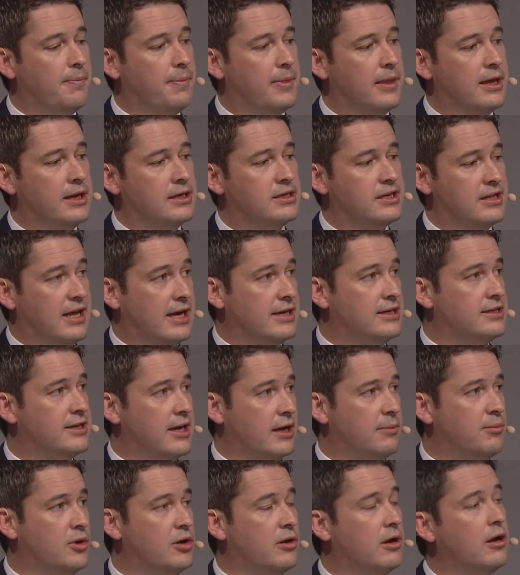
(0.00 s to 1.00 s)
into that
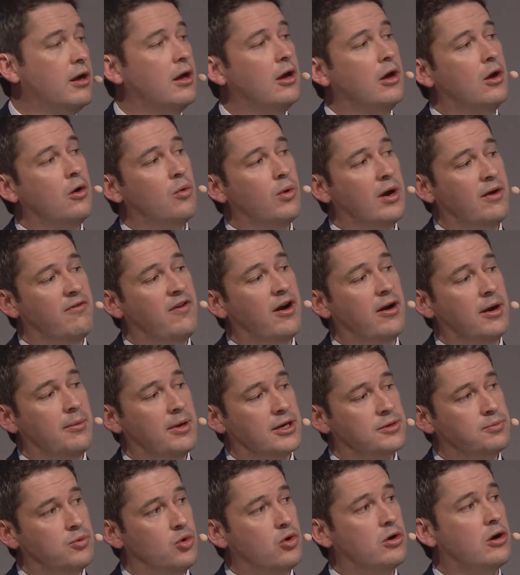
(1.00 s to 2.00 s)
segment. We're very
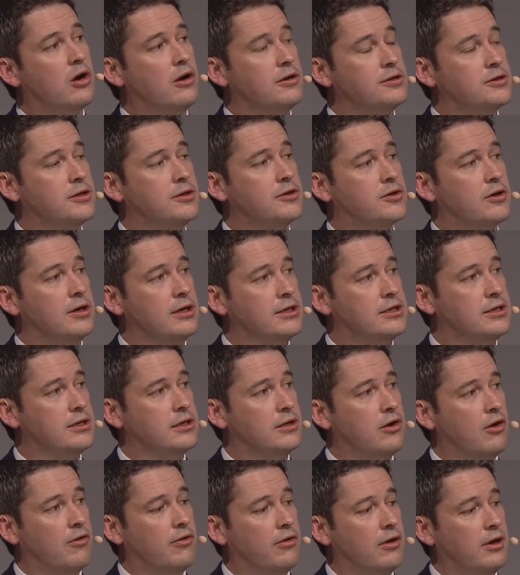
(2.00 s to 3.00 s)
much more
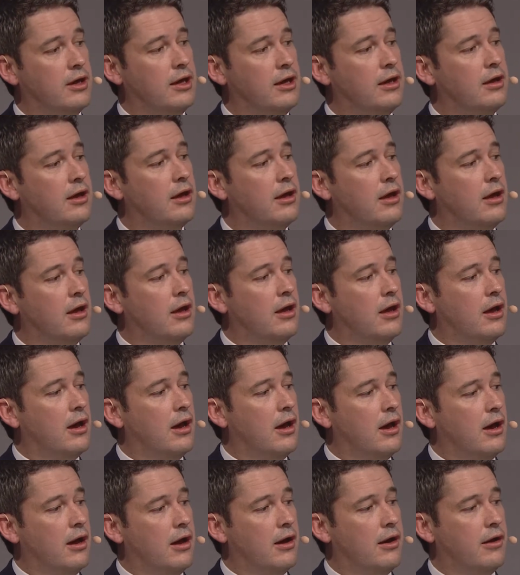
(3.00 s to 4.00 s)
concentrated on the
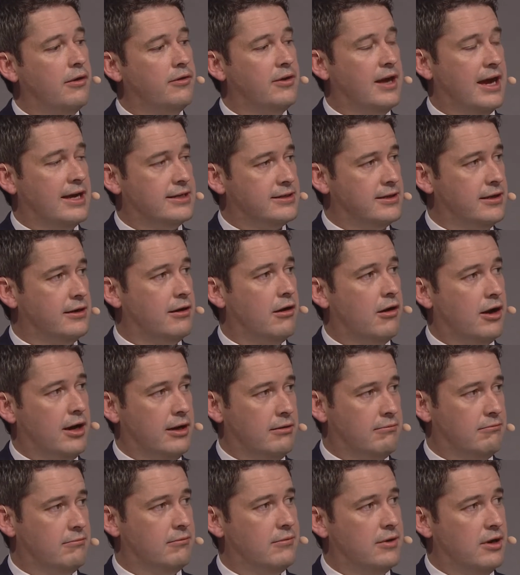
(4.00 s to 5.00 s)

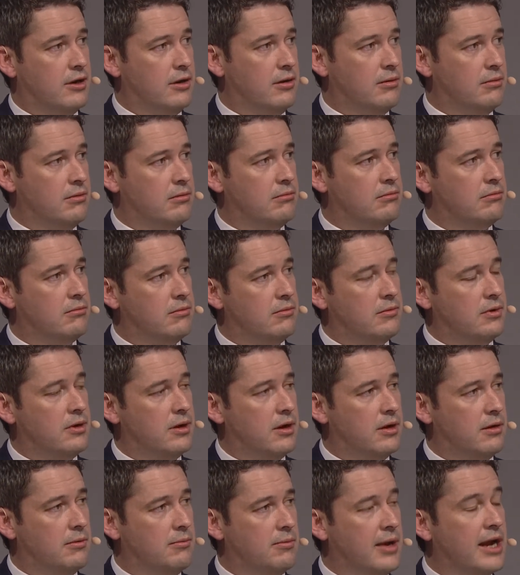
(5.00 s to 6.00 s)
asset-light
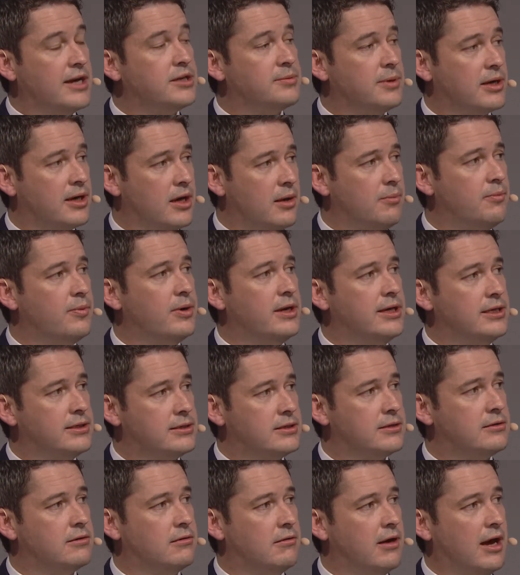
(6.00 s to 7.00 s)
management
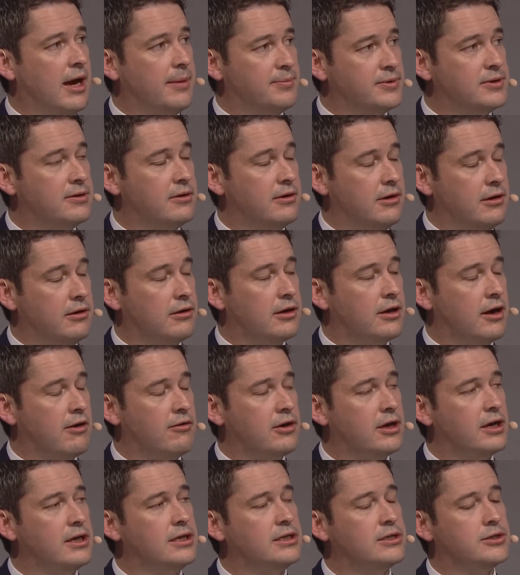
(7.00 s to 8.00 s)
companies
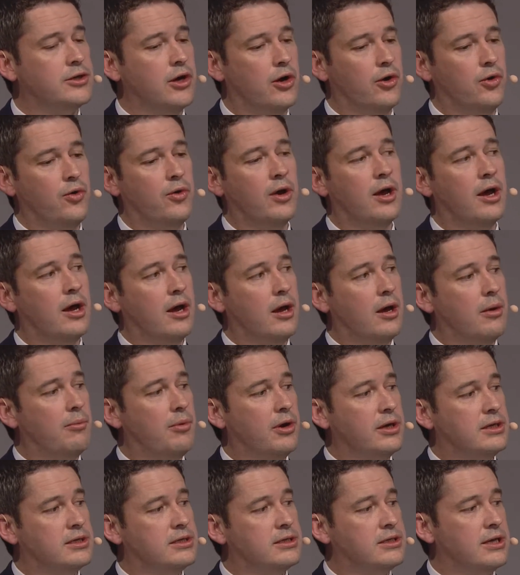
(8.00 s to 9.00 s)
currently.
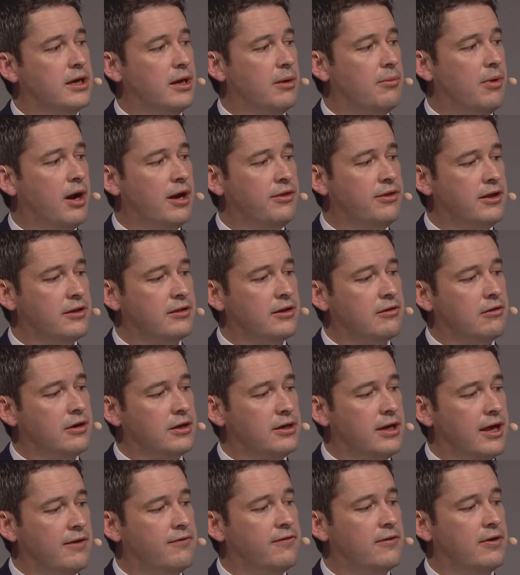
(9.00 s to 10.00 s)
But I think there are
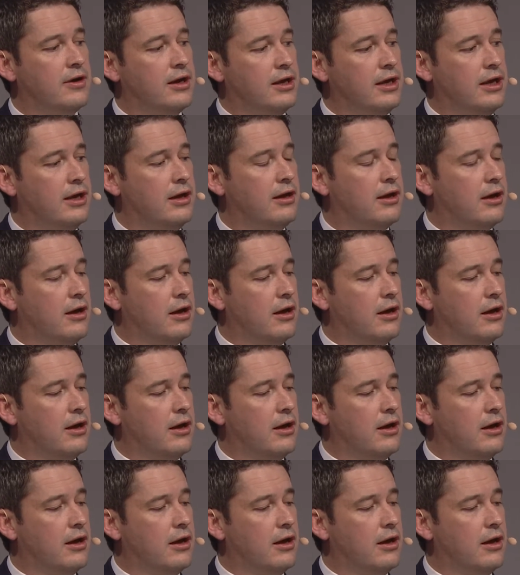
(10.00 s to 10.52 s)
definitely,